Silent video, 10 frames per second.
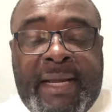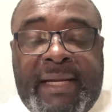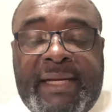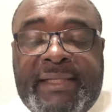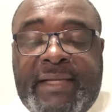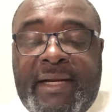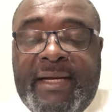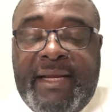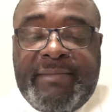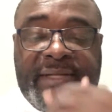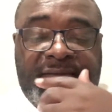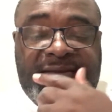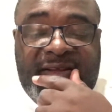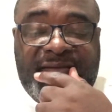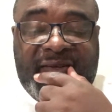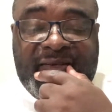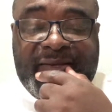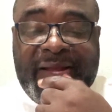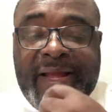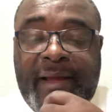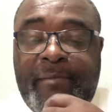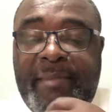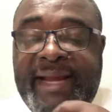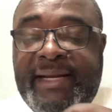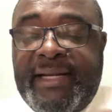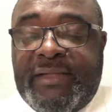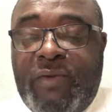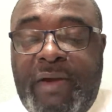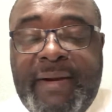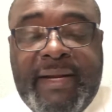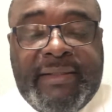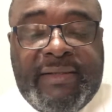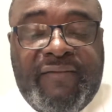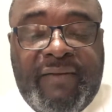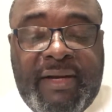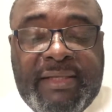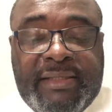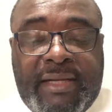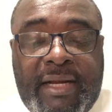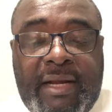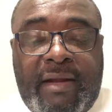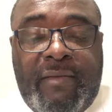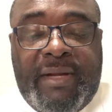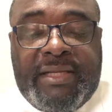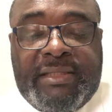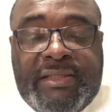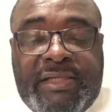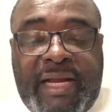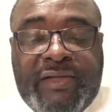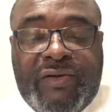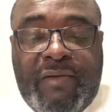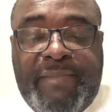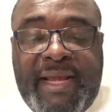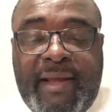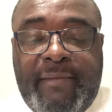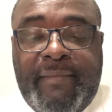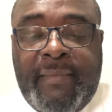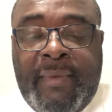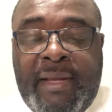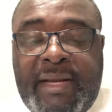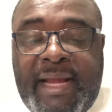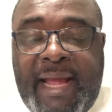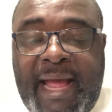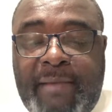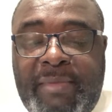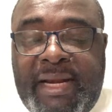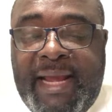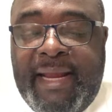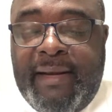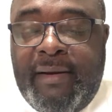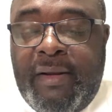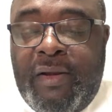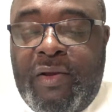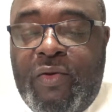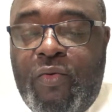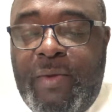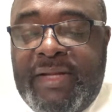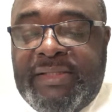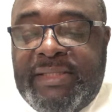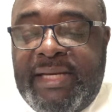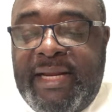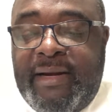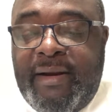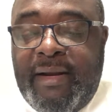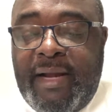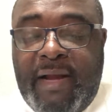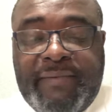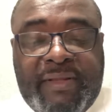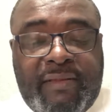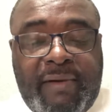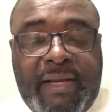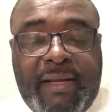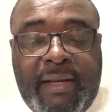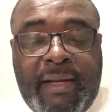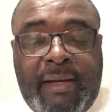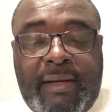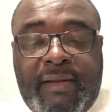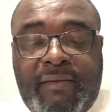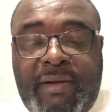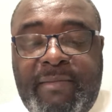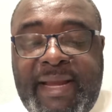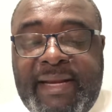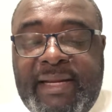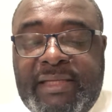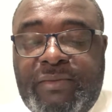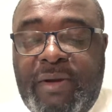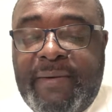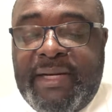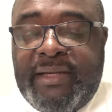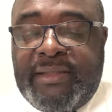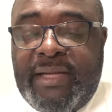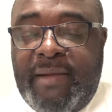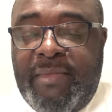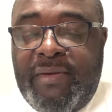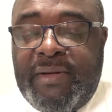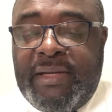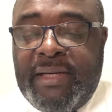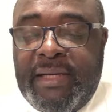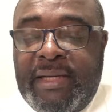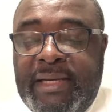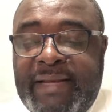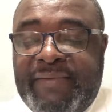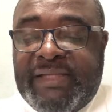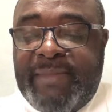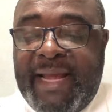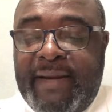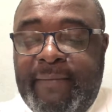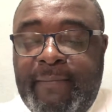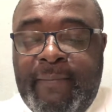These are the names of David's mightiest warriors. The first was Jashobeam, the Hakmonite, who was leader of the three mightiest warriors among David's men.